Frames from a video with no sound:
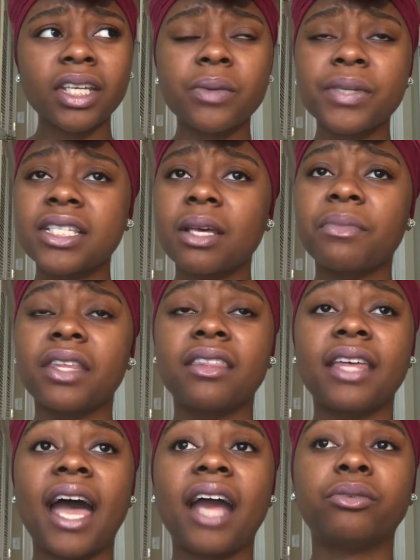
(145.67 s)
It was something
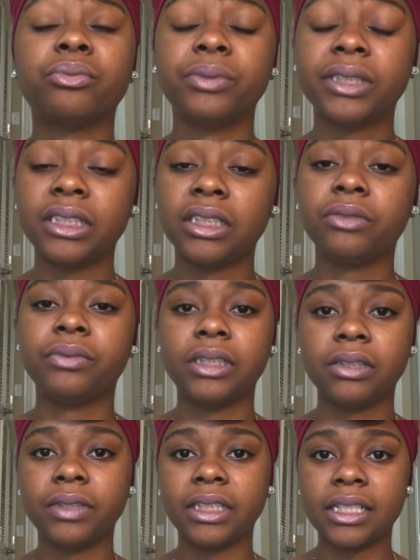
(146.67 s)
that I really,
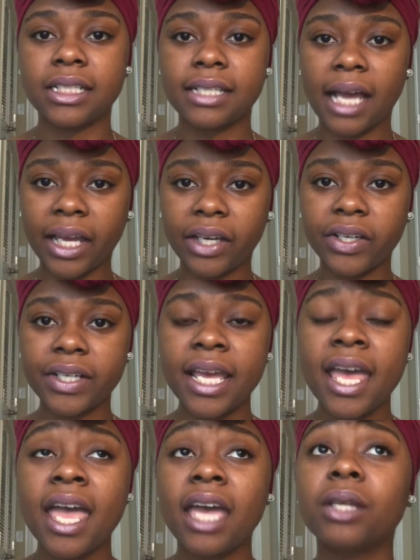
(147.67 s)
really, really desired,
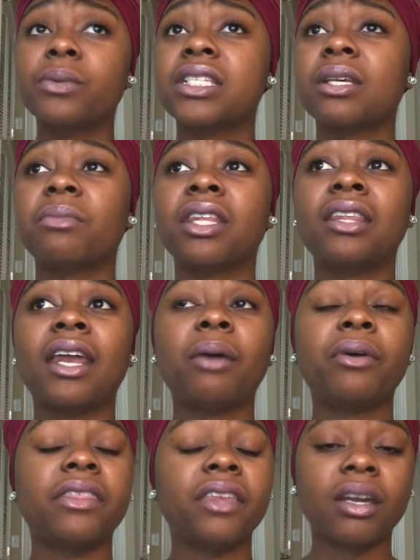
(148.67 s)
and it was something that I
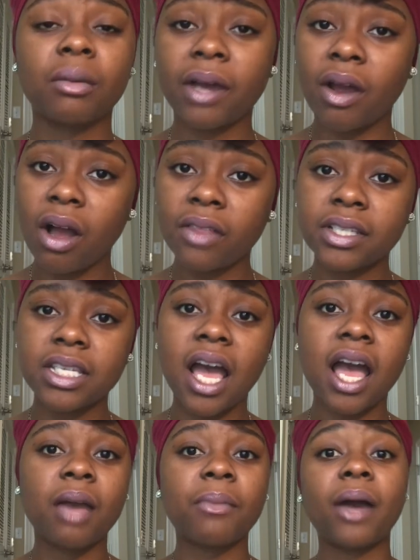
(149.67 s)
would think about all the time.